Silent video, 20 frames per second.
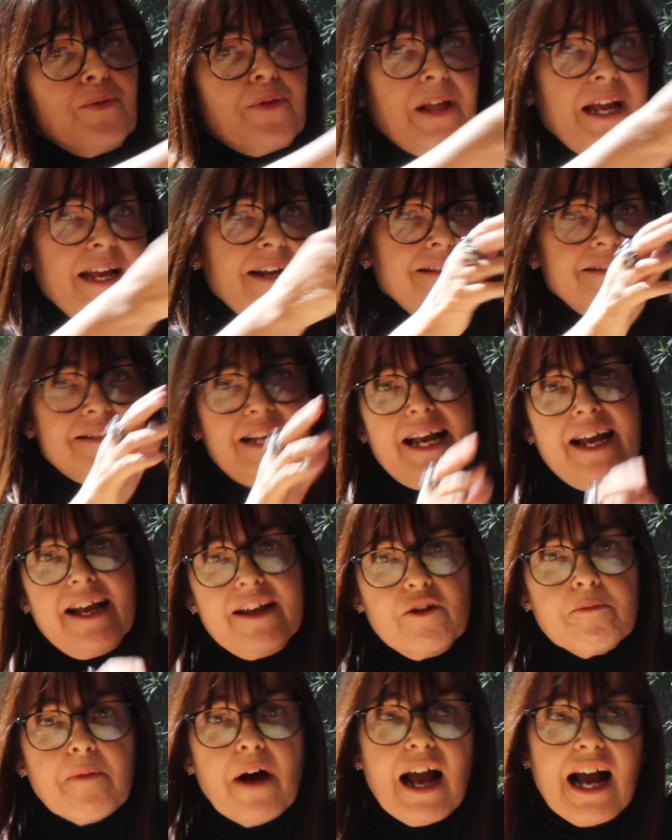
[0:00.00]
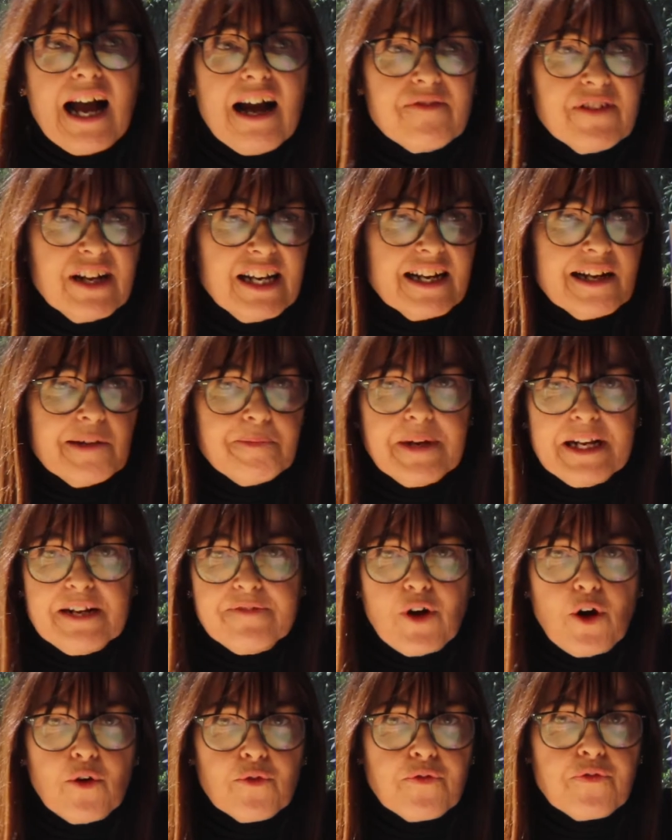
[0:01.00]
things here. You might have a little bit of
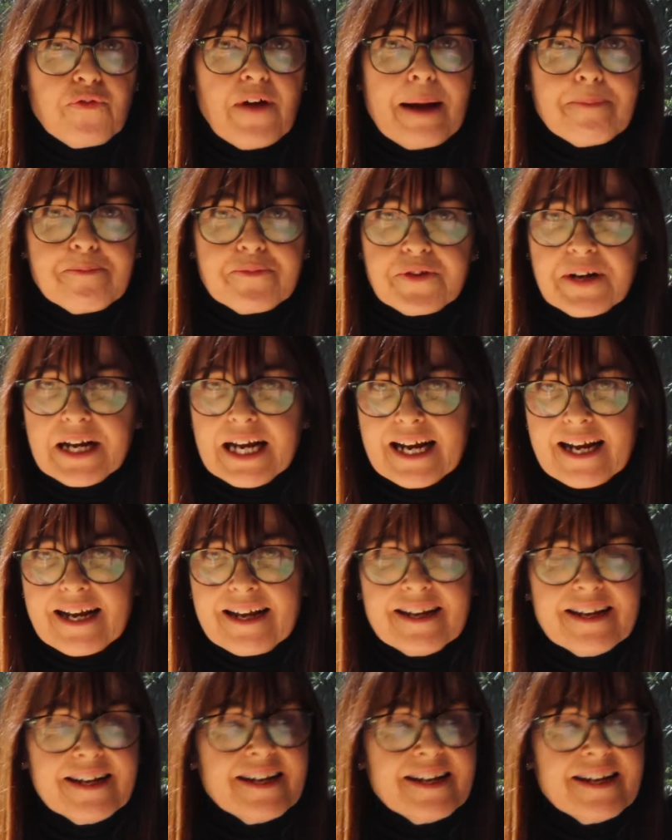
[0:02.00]
old fabric